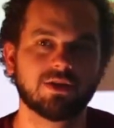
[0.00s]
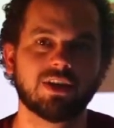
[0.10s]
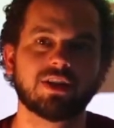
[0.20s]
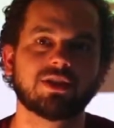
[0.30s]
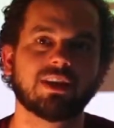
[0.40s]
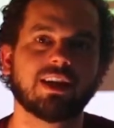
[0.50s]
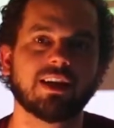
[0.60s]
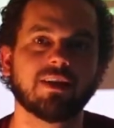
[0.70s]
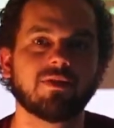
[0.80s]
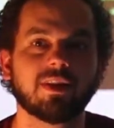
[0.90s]
Josh and I
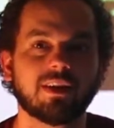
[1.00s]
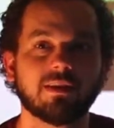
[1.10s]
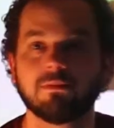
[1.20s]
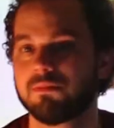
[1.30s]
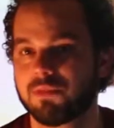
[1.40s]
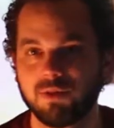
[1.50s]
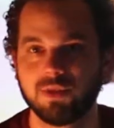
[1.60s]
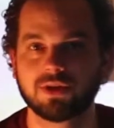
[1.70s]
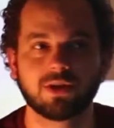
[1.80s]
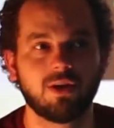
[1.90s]
have it in pretty
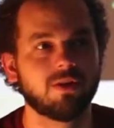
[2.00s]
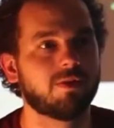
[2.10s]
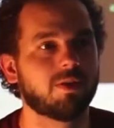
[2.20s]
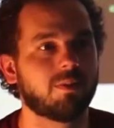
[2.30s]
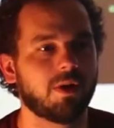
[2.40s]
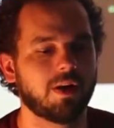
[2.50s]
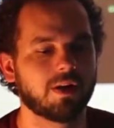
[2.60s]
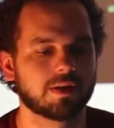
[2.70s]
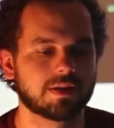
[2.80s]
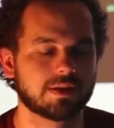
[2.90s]
much all of our
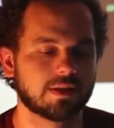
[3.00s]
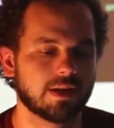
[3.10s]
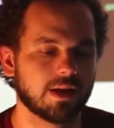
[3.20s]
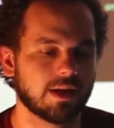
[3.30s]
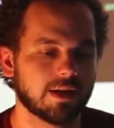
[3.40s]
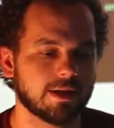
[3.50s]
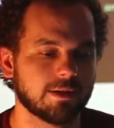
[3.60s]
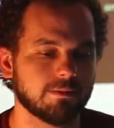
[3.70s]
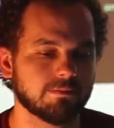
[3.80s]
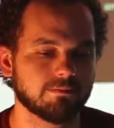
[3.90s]
products,
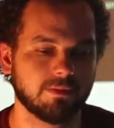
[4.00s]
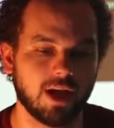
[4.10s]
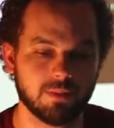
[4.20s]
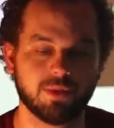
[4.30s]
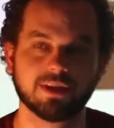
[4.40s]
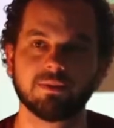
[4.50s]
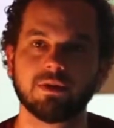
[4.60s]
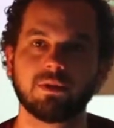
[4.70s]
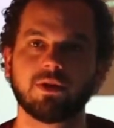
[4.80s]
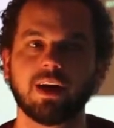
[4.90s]
not
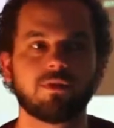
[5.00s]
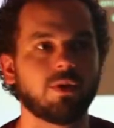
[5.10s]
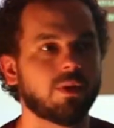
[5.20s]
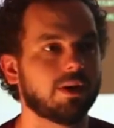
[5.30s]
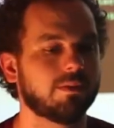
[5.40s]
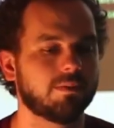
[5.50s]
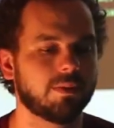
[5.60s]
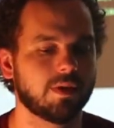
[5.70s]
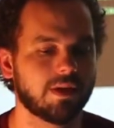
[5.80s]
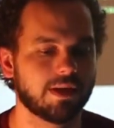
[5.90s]
Prisma, but GraphQL.
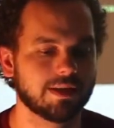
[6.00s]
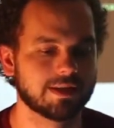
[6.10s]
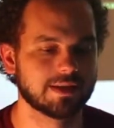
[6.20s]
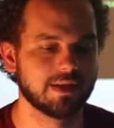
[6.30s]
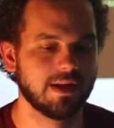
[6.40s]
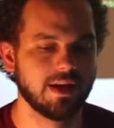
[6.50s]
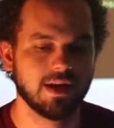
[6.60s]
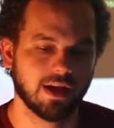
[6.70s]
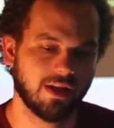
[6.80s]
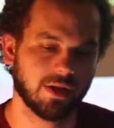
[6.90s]
It has
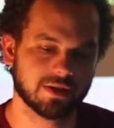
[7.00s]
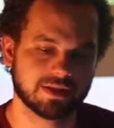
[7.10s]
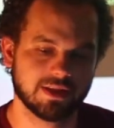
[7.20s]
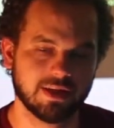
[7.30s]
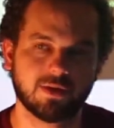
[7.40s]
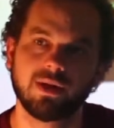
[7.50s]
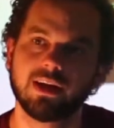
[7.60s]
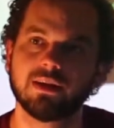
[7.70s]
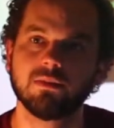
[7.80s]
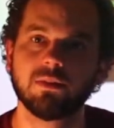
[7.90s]
allowed us to
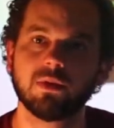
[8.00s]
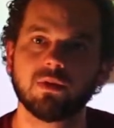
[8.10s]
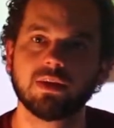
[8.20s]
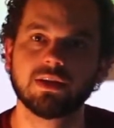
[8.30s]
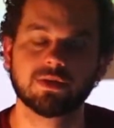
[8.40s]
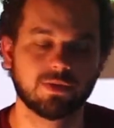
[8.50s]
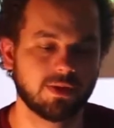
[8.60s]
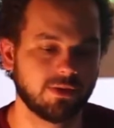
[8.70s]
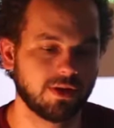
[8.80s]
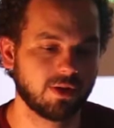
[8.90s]
iterate and build things
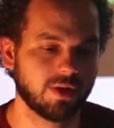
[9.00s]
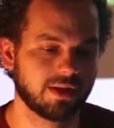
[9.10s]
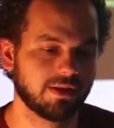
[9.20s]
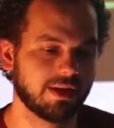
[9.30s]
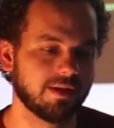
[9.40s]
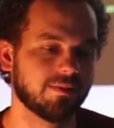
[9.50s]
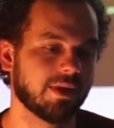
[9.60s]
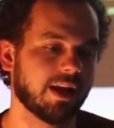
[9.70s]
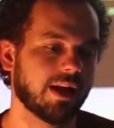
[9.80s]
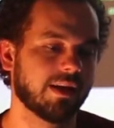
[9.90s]
really, really quickly,
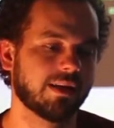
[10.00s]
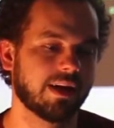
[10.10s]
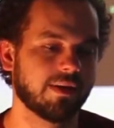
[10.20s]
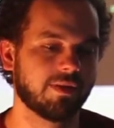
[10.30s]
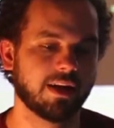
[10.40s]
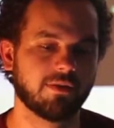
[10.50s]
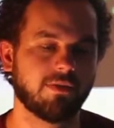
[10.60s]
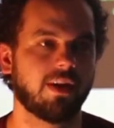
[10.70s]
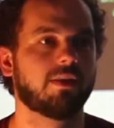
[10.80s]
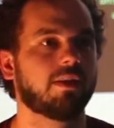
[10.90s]
and I've kind of
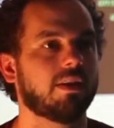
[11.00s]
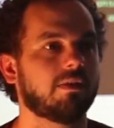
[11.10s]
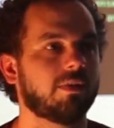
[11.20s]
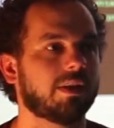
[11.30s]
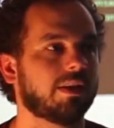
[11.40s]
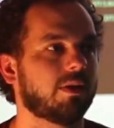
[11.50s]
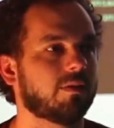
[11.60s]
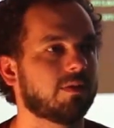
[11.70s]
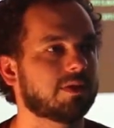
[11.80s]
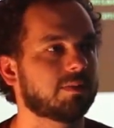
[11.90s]
fell in love with it
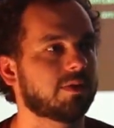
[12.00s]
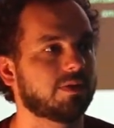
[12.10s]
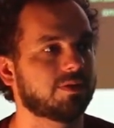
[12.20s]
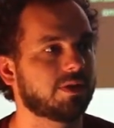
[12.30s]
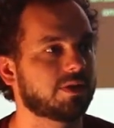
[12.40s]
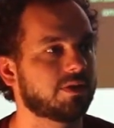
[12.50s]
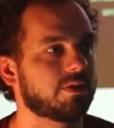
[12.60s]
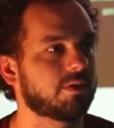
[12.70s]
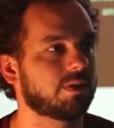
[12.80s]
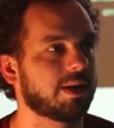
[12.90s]
over some of the
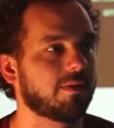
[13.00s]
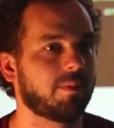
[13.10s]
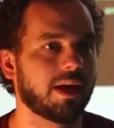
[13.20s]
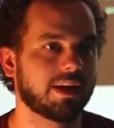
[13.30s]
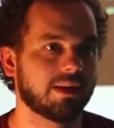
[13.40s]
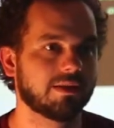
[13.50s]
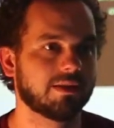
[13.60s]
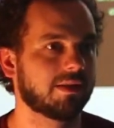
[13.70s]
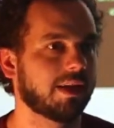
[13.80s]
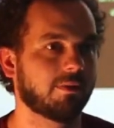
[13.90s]
traditional kind of
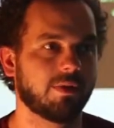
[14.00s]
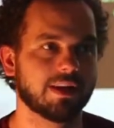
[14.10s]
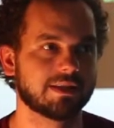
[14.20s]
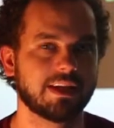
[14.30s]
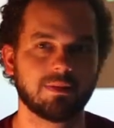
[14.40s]
backend, like REST